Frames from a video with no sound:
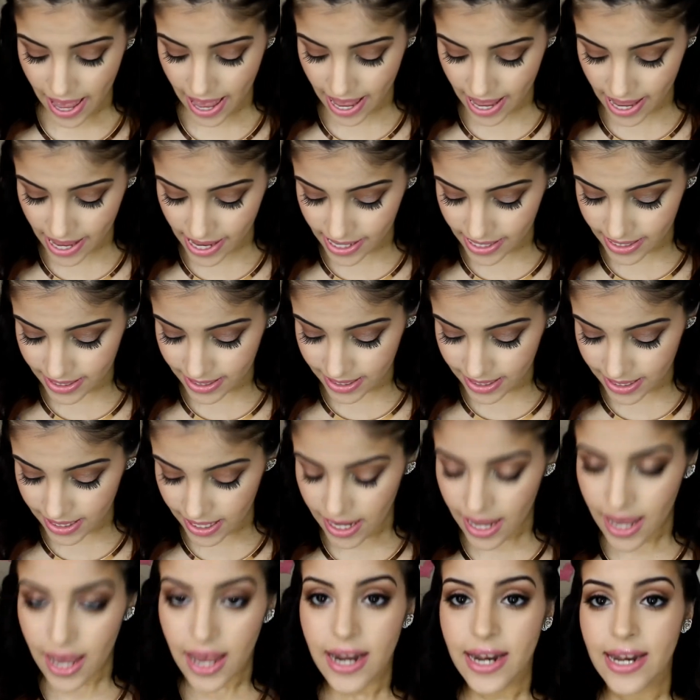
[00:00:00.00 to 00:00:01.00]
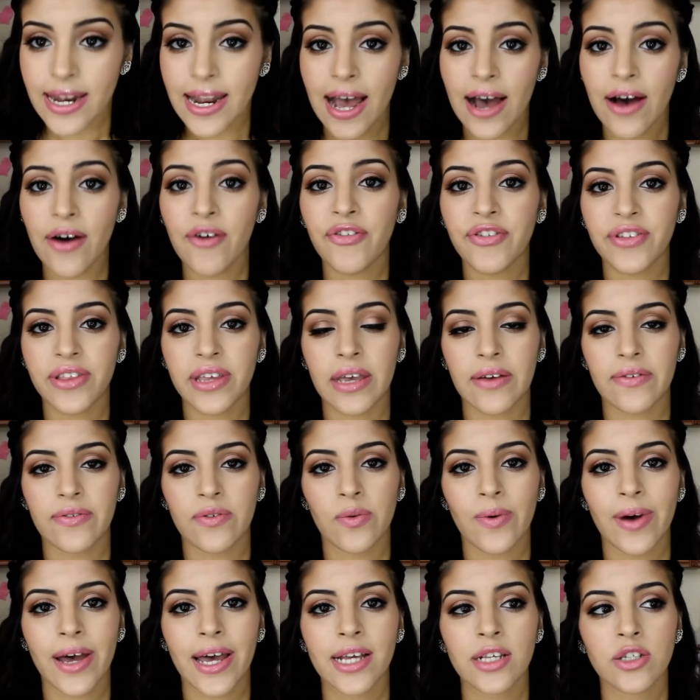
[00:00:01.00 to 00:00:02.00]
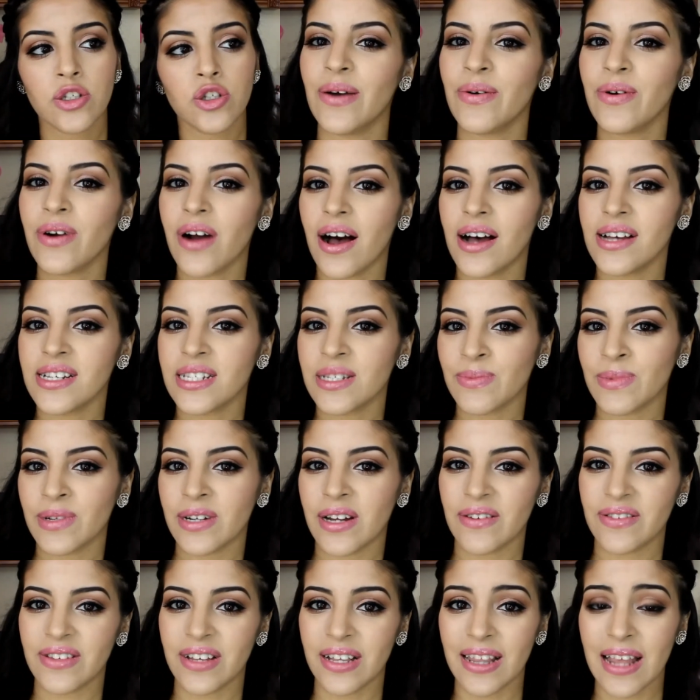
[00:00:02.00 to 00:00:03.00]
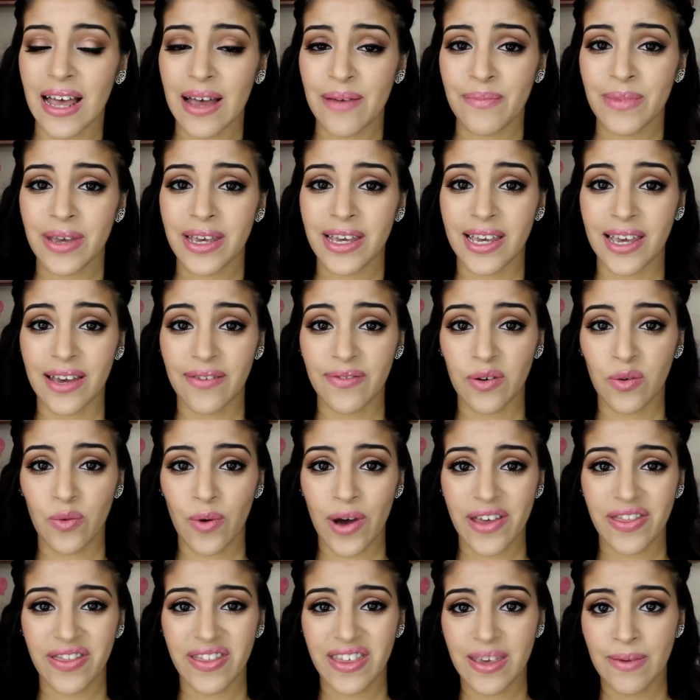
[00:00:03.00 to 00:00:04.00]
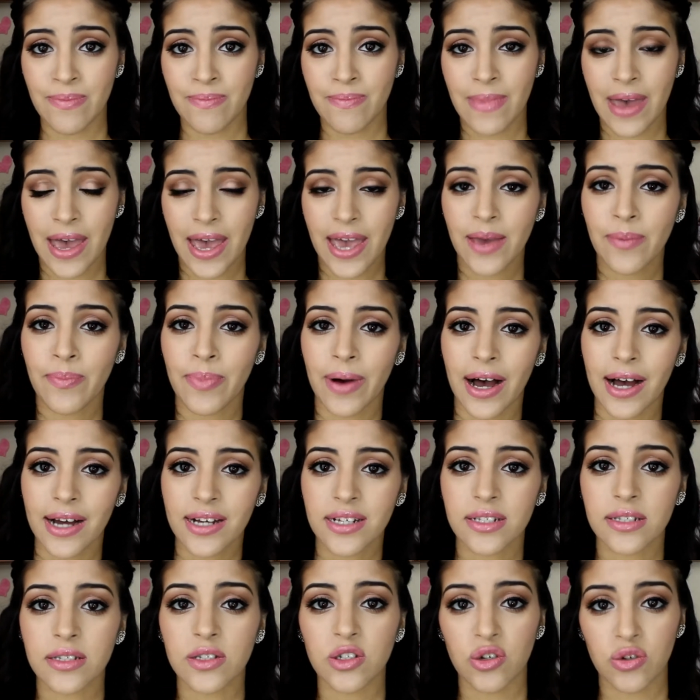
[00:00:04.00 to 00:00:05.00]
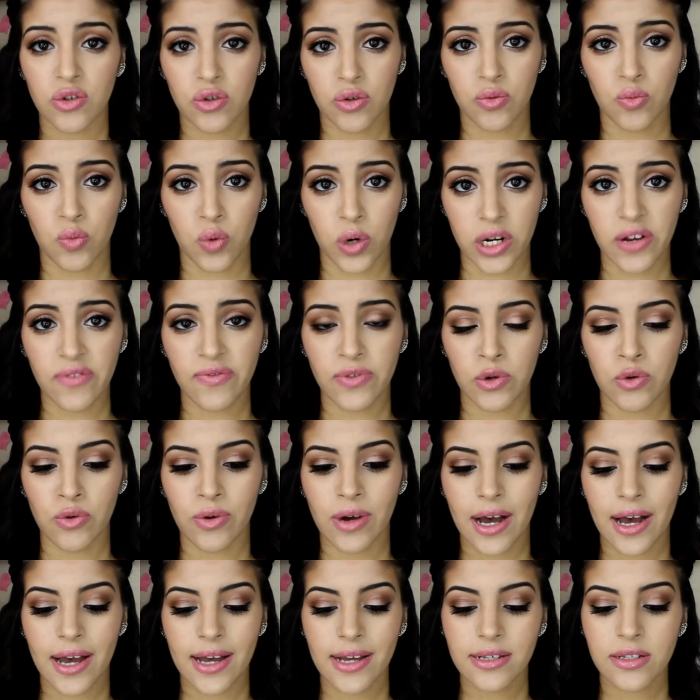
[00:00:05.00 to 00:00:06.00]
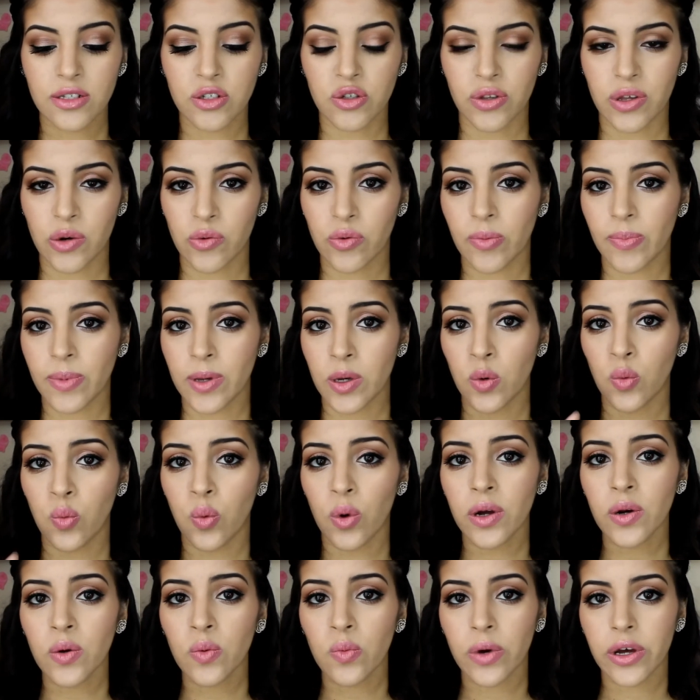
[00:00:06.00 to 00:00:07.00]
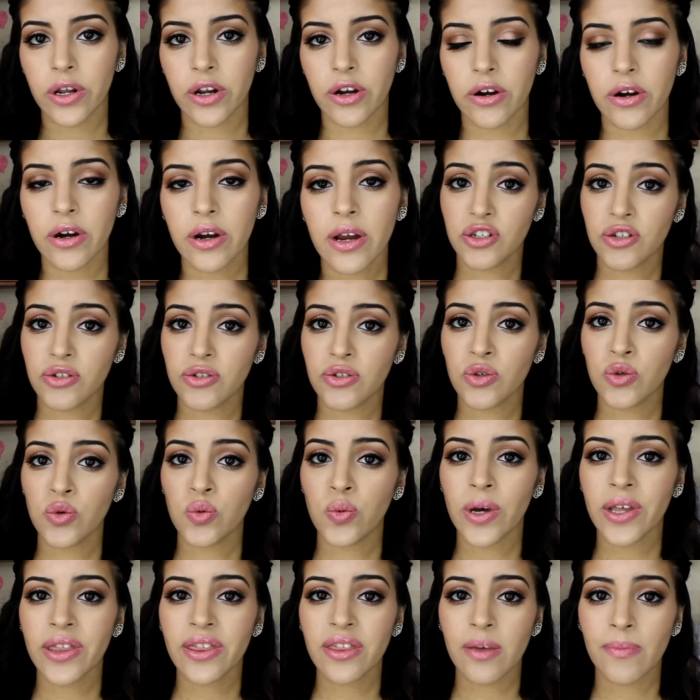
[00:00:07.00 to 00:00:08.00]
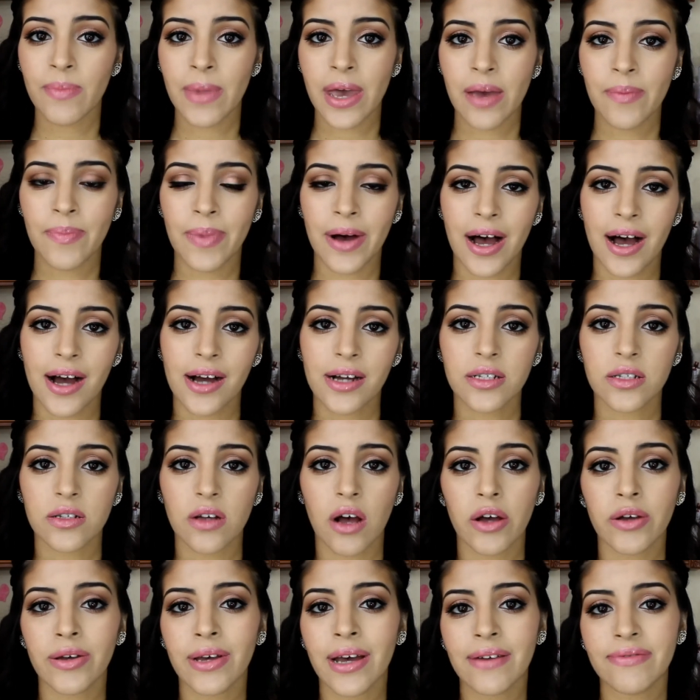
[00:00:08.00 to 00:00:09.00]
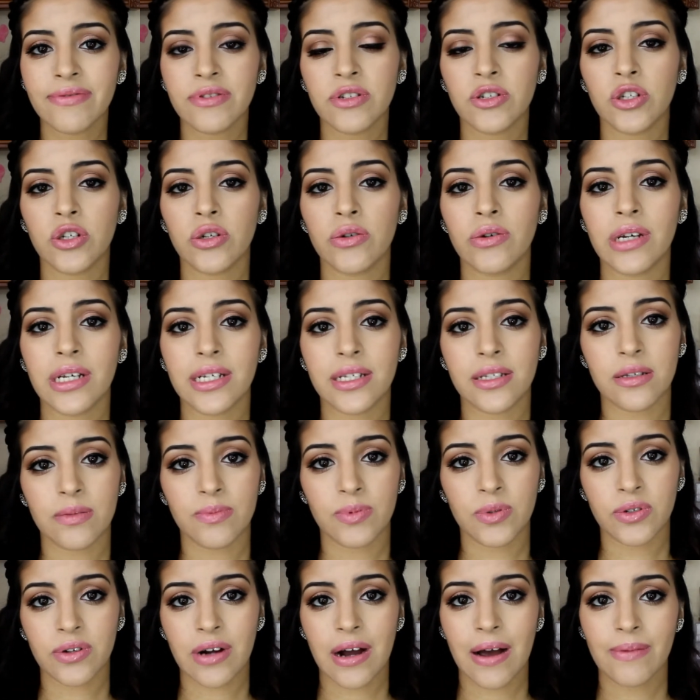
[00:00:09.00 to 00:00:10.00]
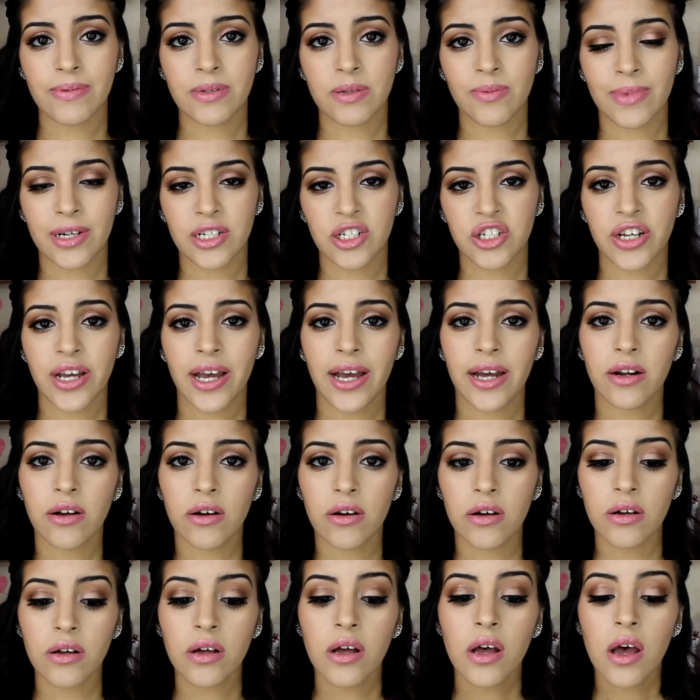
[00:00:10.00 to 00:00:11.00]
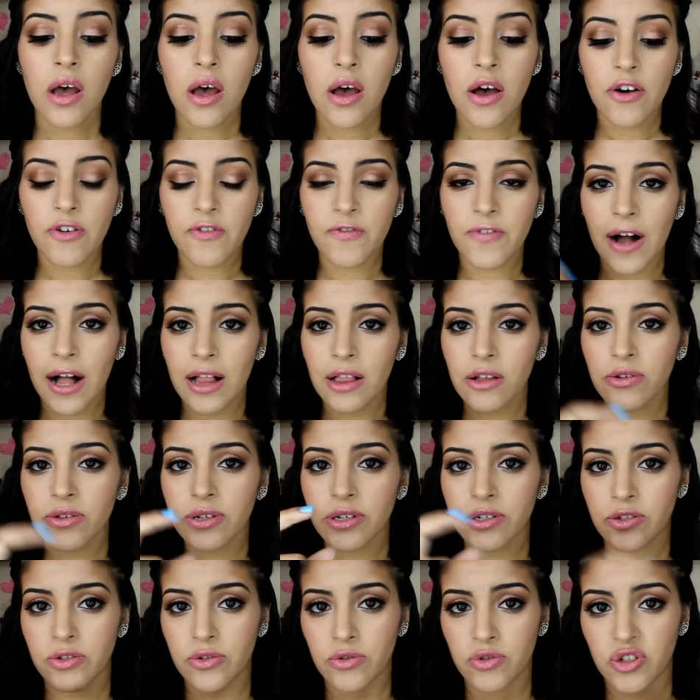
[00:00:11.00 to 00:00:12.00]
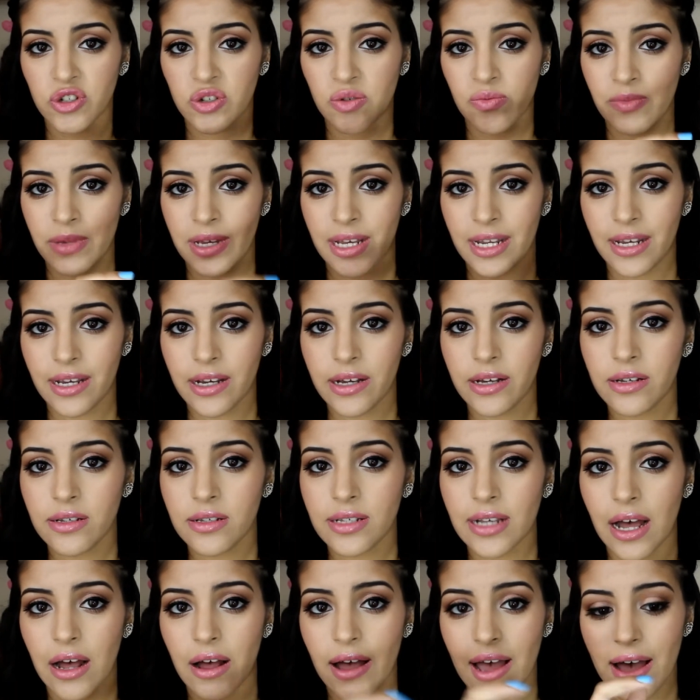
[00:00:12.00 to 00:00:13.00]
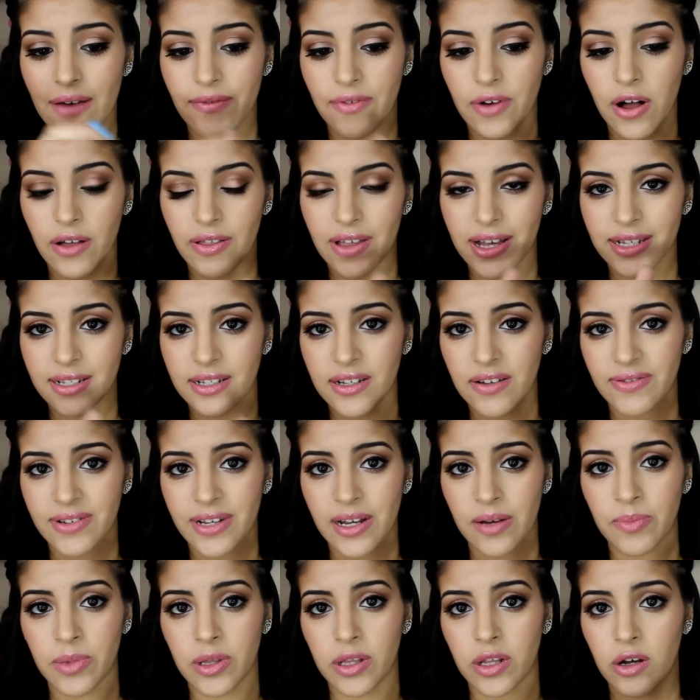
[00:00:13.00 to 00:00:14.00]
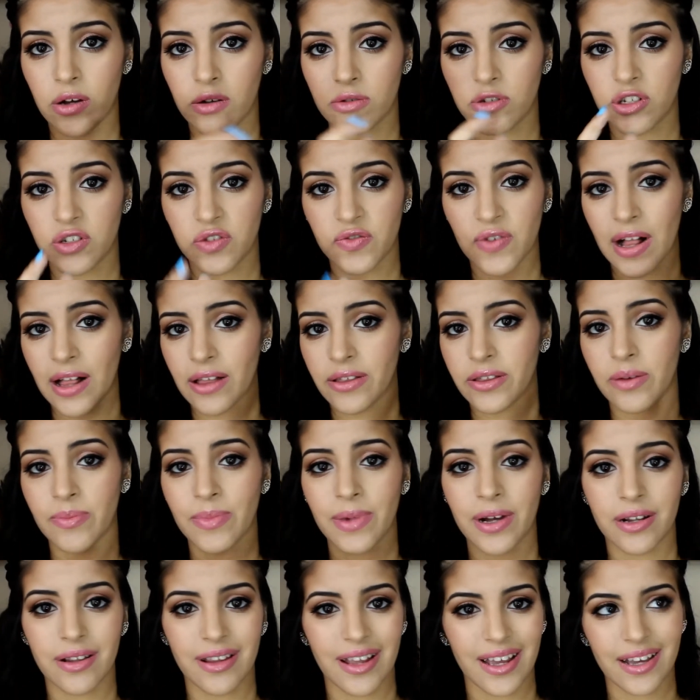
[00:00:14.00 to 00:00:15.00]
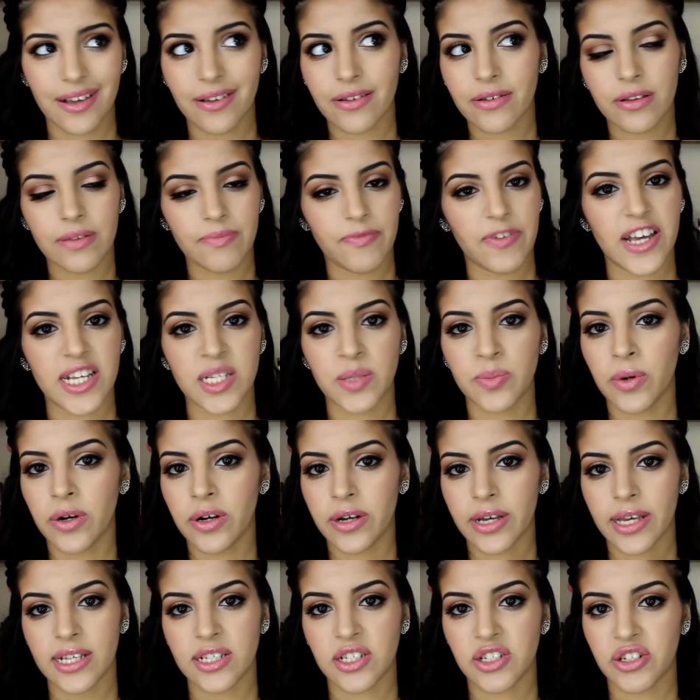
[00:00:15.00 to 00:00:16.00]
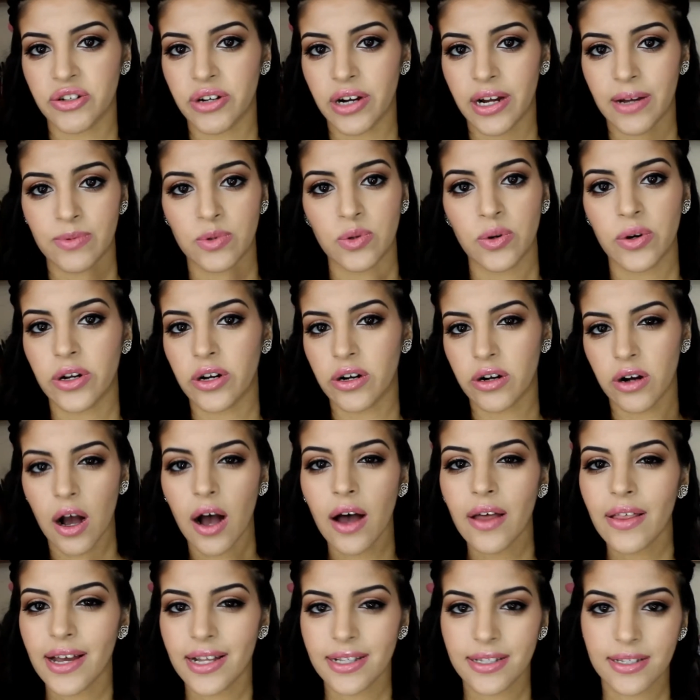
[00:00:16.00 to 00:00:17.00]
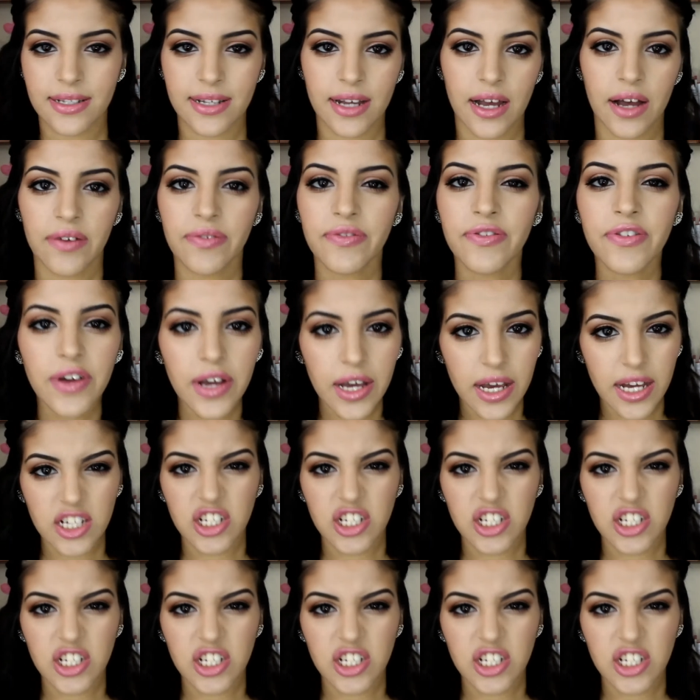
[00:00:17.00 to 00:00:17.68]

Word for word: And now for the giveaways. They were awesome enough to let me give away the May box to you, one of you guys, so there will be one winner. So to win the May box, all you have to do is subscribe to my channel, follow their social medias. I'll have all that stuff down below. Just follow them on like Facebook, Instagram, Twitter, all that stuff.